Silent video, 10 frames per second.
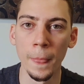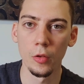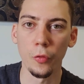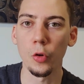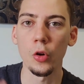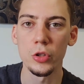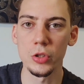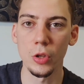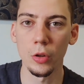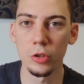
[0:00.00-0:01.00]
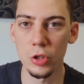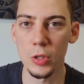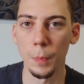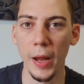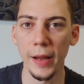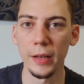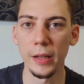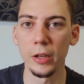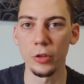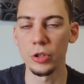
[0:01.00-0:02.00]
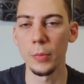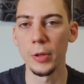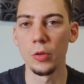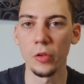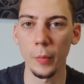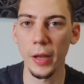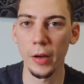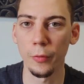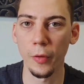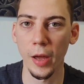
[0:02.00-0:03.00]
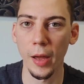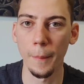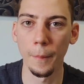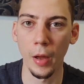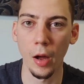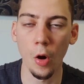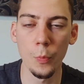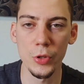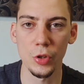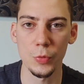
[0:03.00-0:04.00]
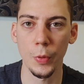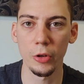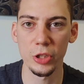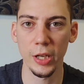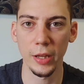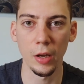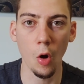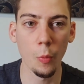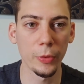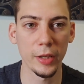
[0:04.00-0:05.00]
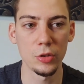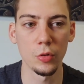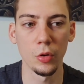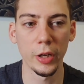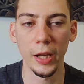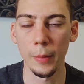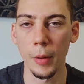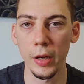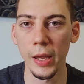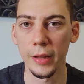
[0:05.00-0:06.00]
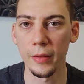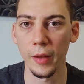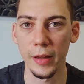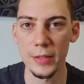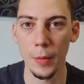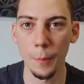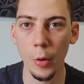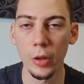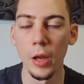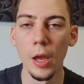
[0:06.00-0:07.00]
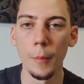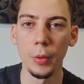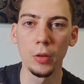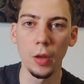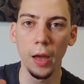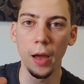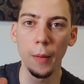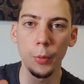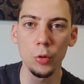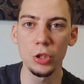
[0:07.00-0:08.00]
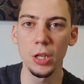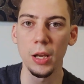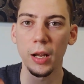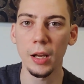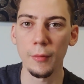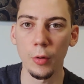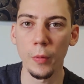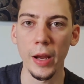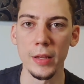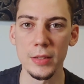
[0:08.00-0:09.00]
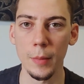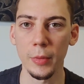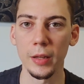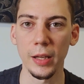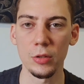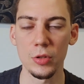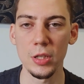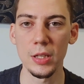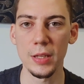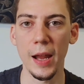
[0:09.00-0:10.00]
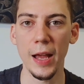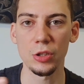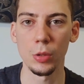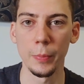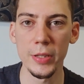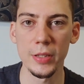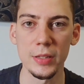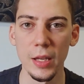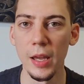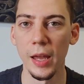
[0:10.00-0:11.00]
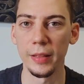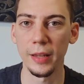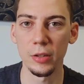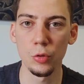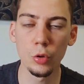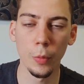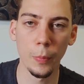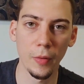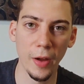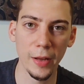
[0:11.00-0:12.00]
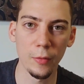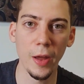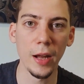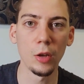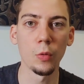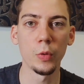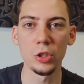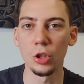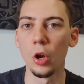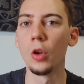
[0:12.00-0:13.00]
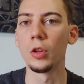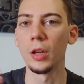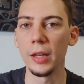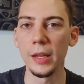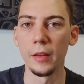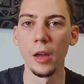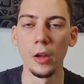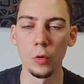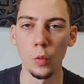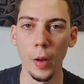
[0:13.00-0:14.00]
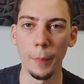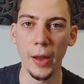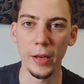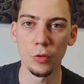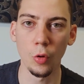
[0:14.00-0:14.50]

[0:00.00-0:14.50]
So of course, don't just blindly contribute to some kind of uh, uh, open source project and hope that you're getting money at, at some point, but uh, approach it in a clever way, something that you see is an actual business and that you could provide value which could lead to a paid